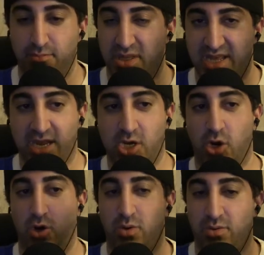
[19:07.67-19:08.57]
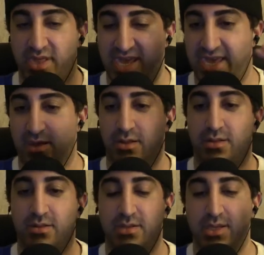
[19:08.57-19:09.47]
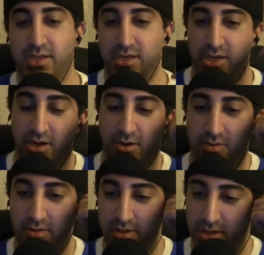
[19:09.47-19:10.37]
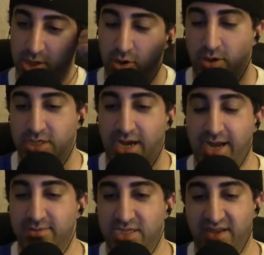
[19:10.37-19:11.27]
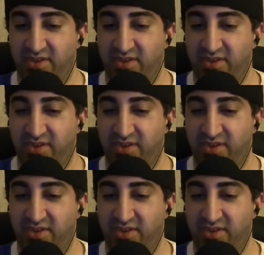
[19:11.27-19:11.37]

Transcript: Politico, The Hill, you know, New York Times.